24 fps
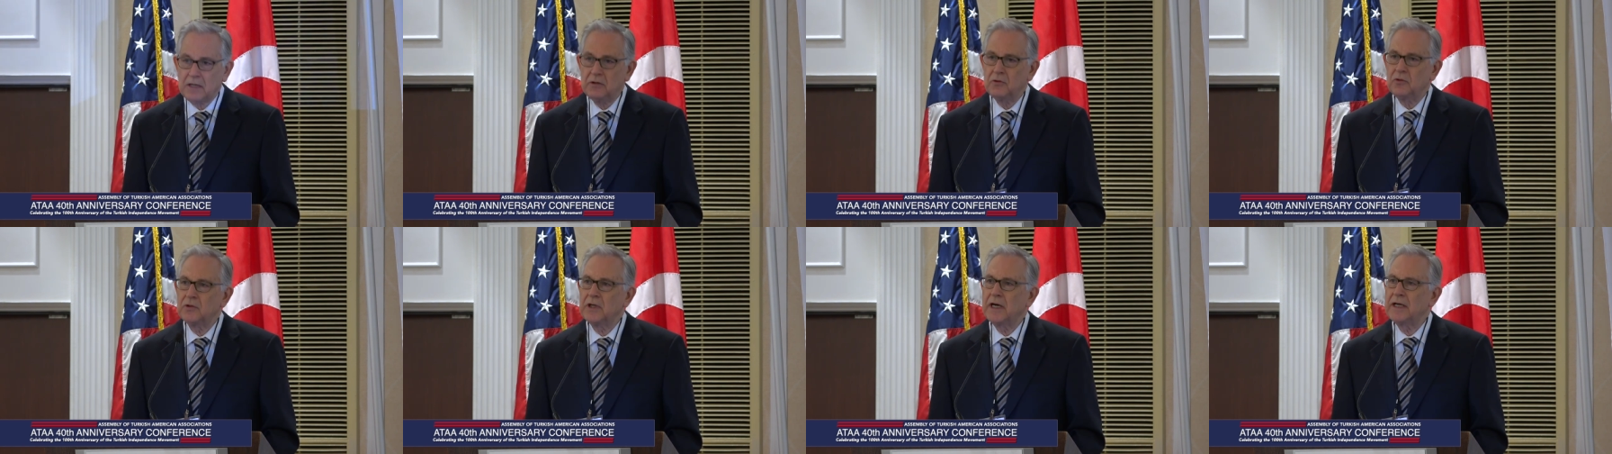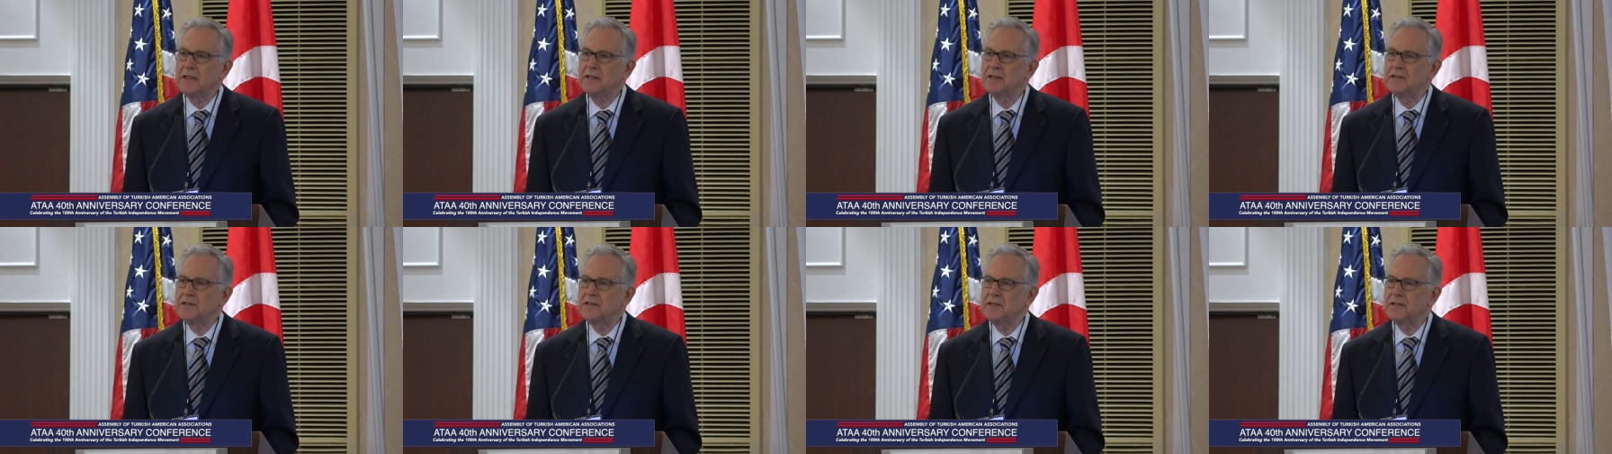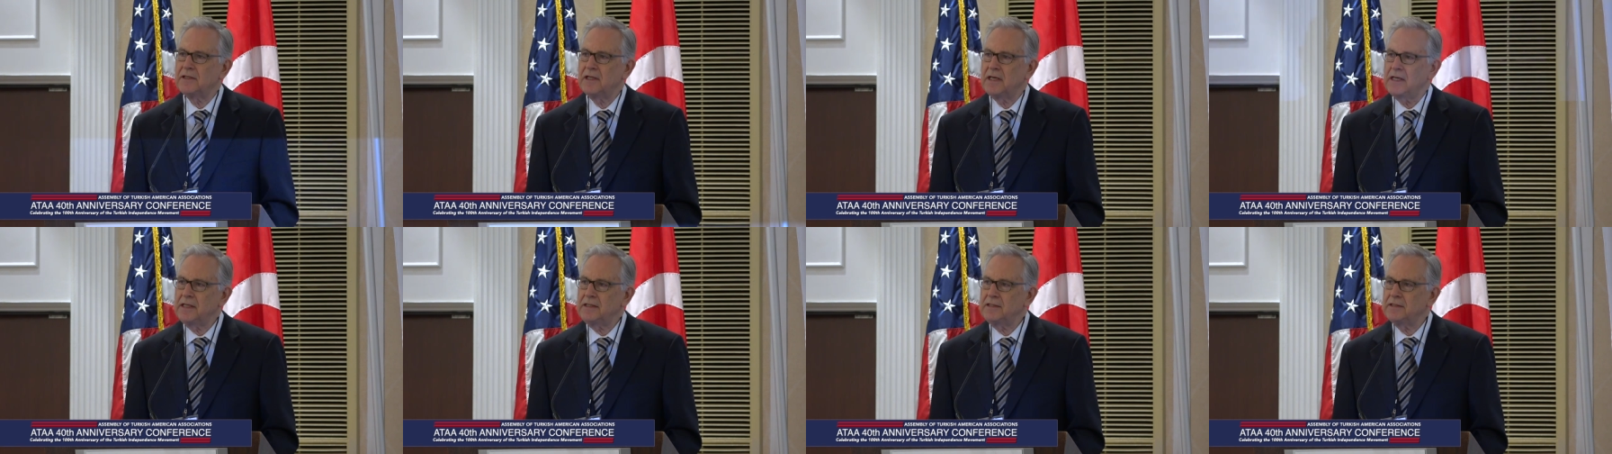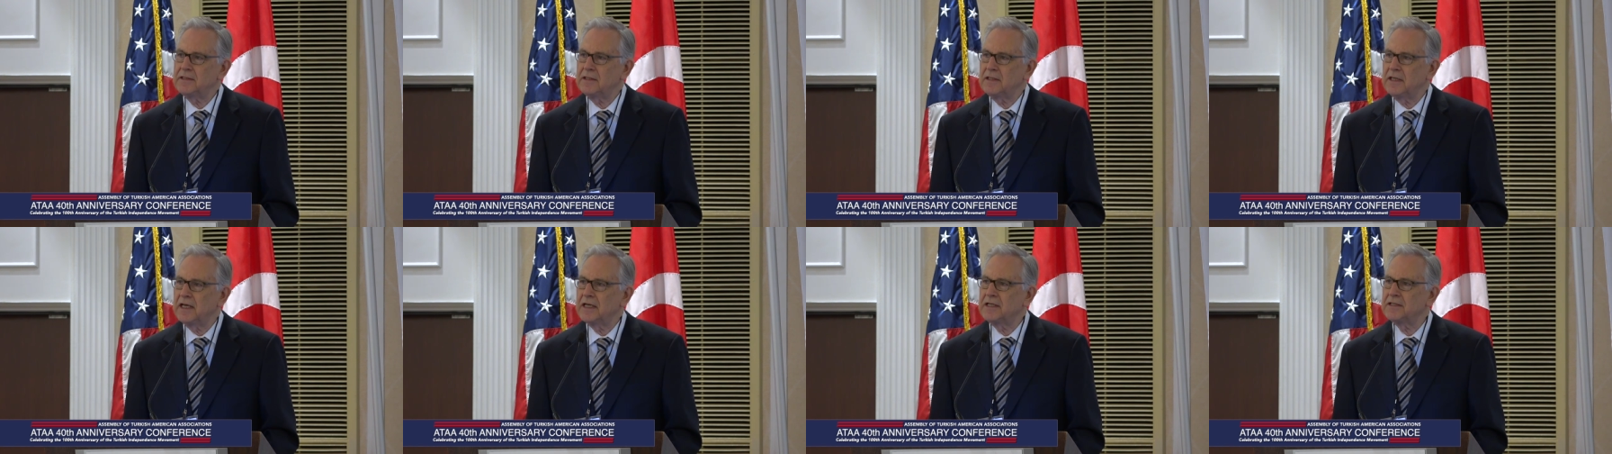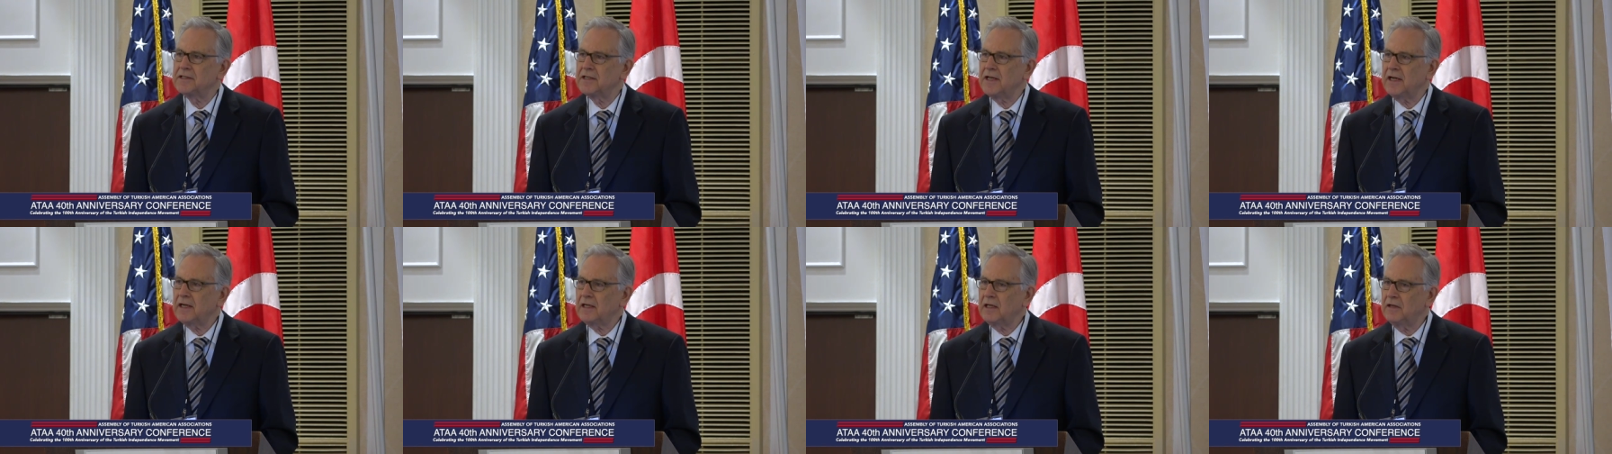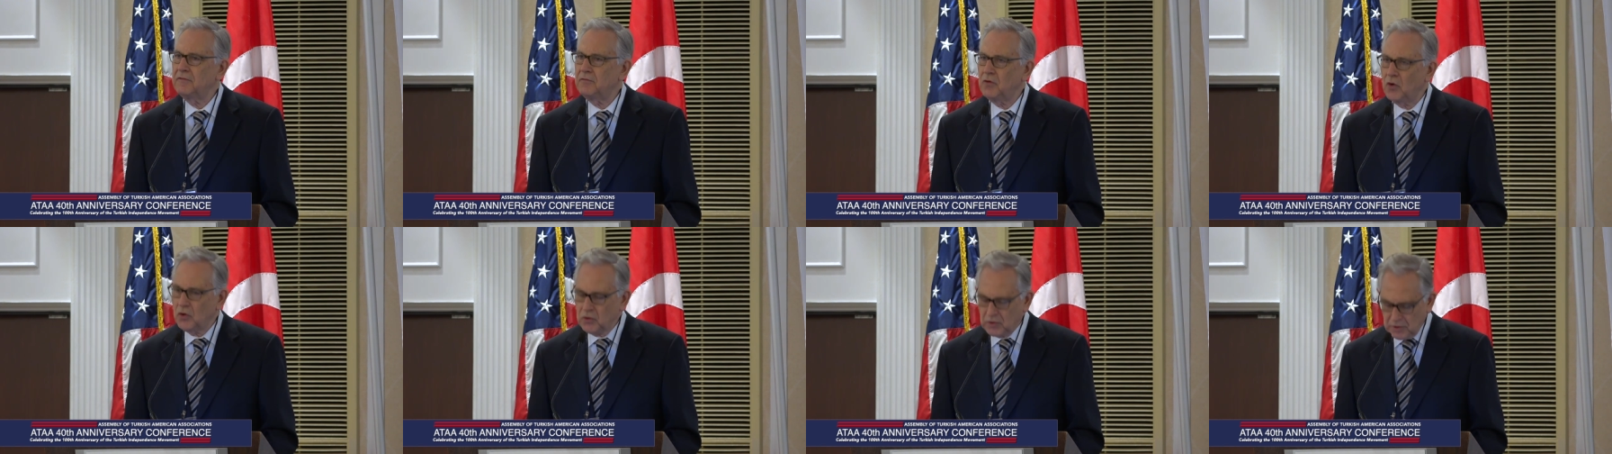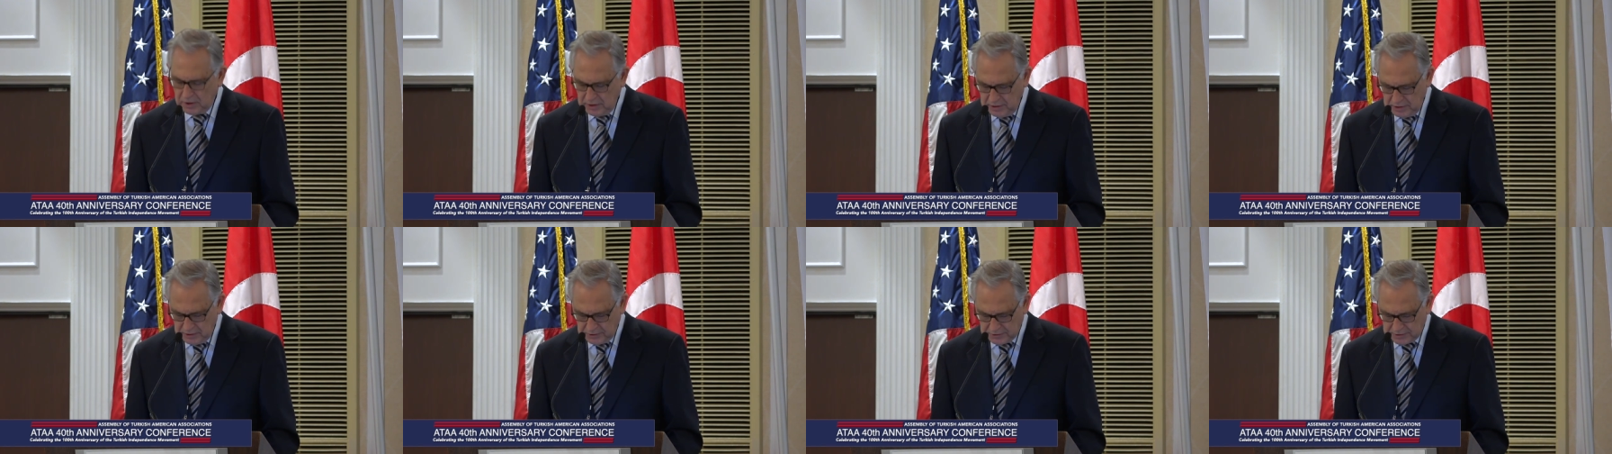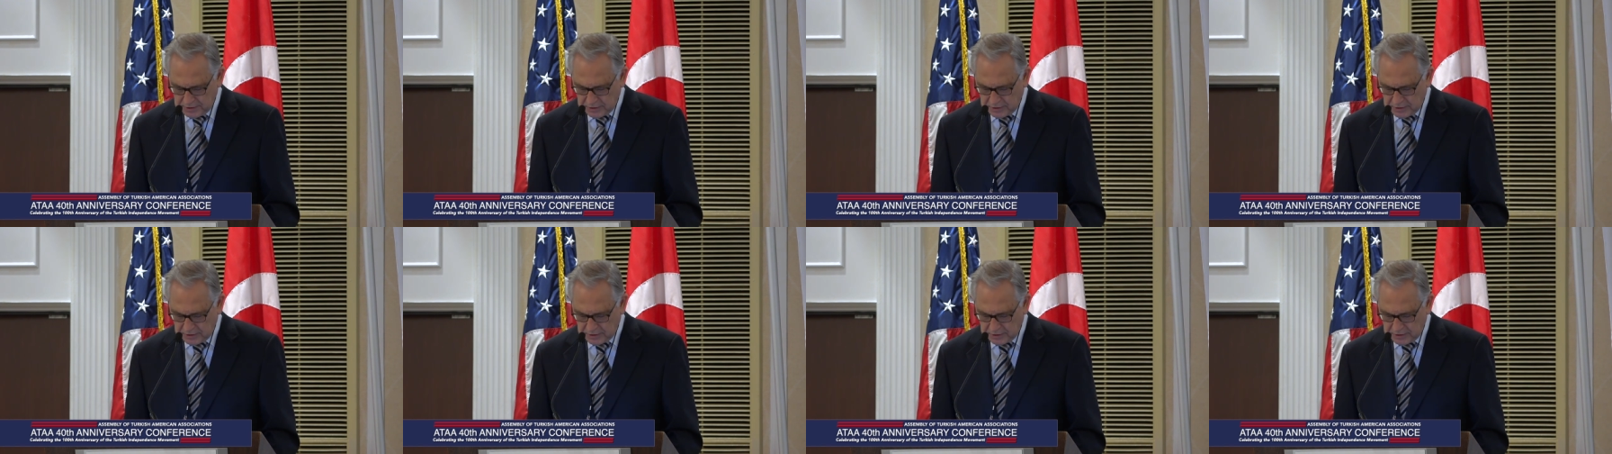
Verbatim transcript: United States exactly 40 years